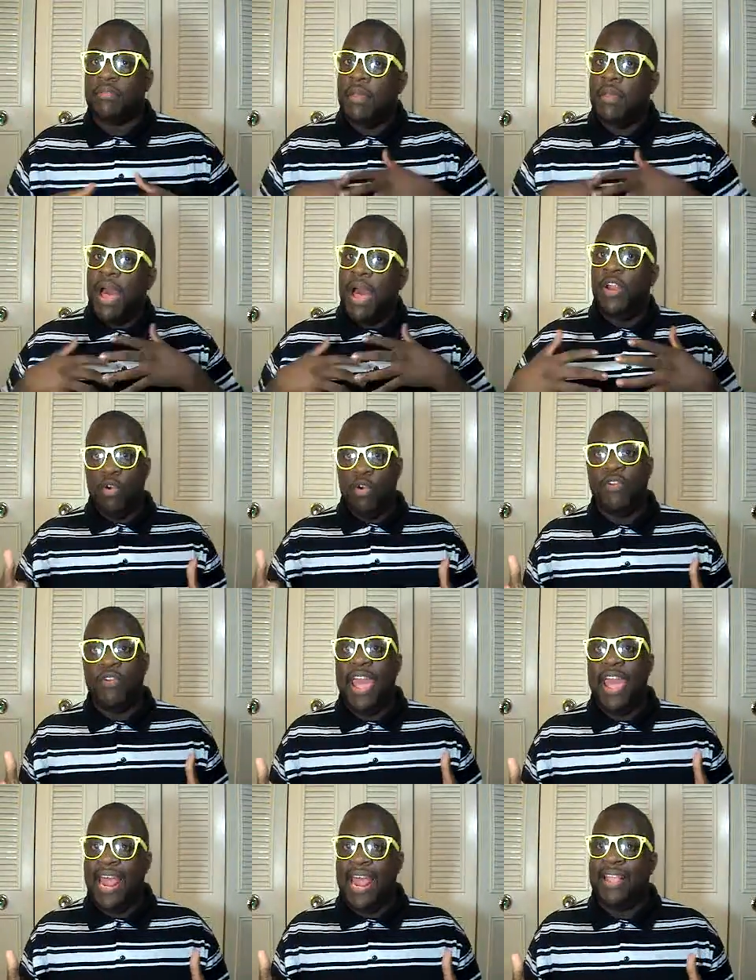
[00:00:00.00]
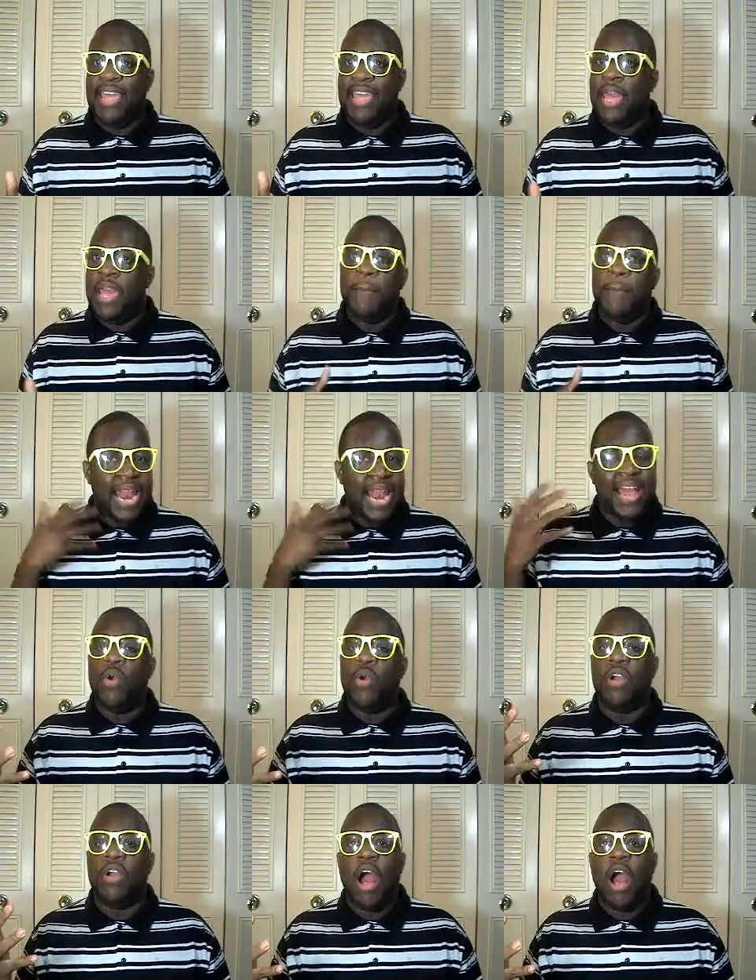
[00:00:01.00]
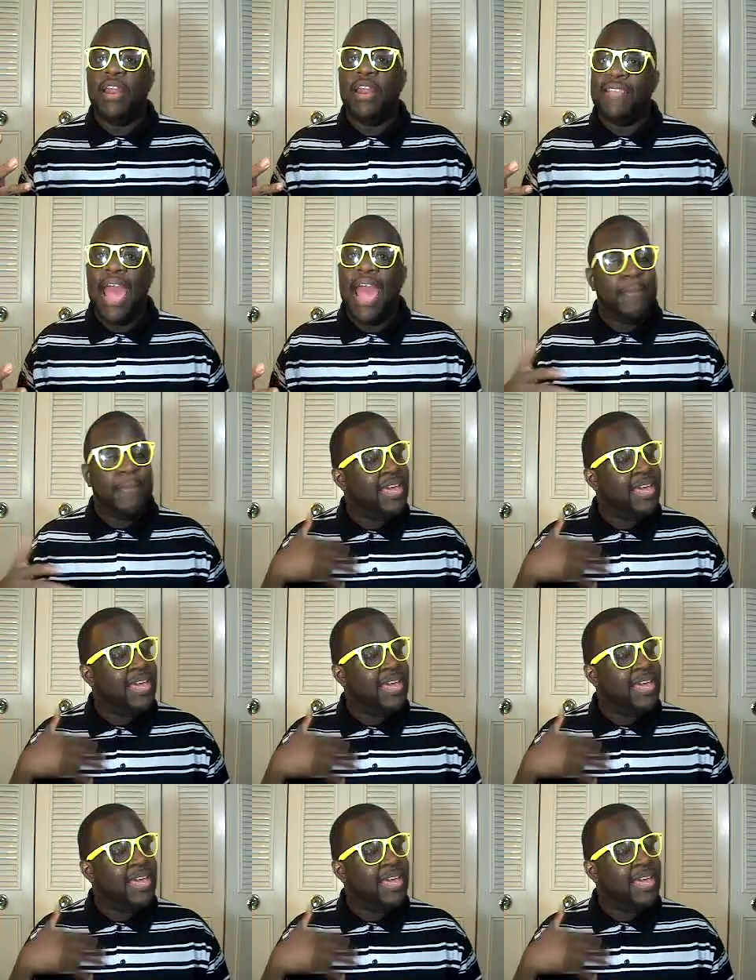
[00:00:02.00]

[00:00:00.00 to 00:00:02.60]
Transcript: and my little rant at the end, but I know God is happy.